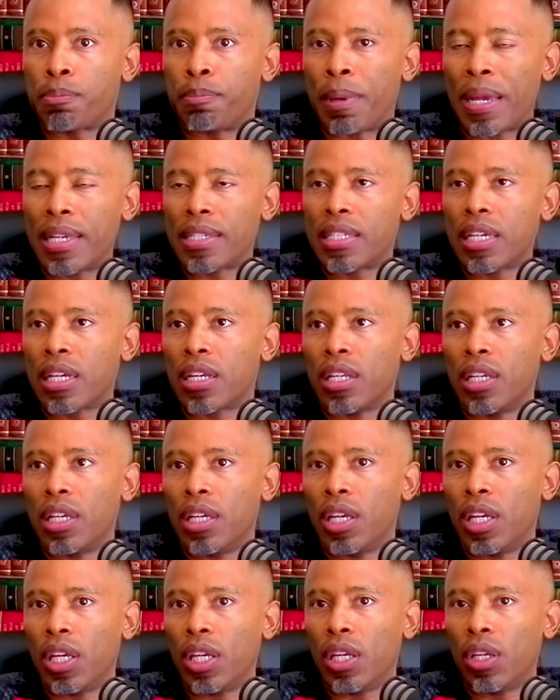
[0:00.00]

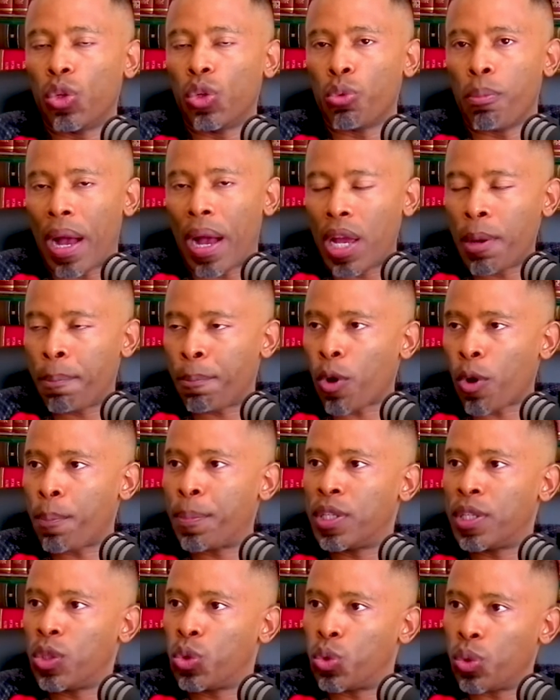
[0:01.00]
basically you buy a
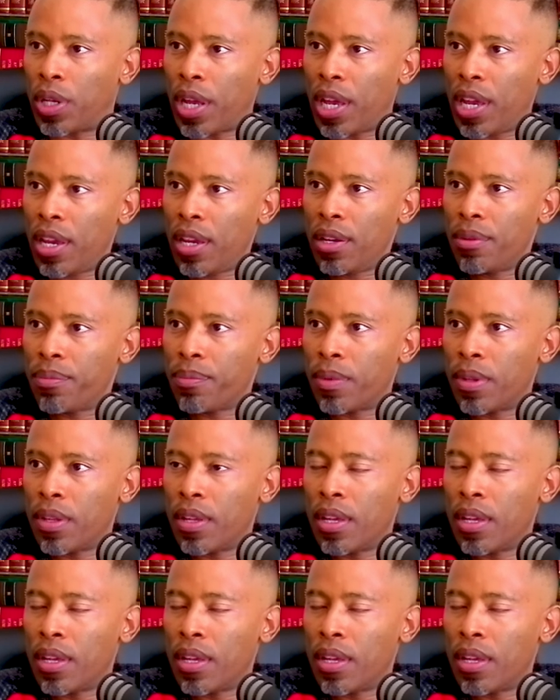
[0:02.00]
property today,